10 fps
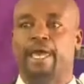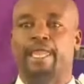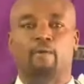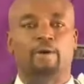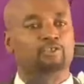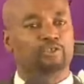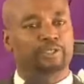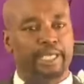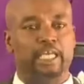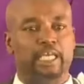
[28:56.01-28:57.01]
And I want to
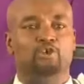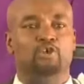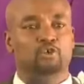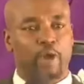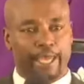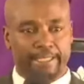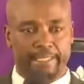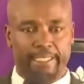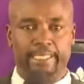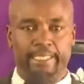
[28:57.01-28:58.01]
tell you, Your
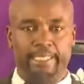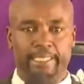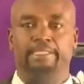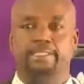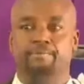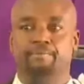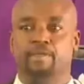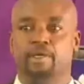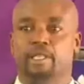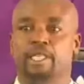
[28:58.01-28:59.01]
Excellency,
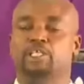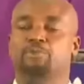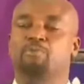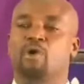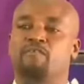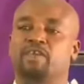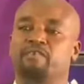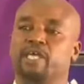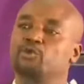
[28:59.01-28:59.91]
these people have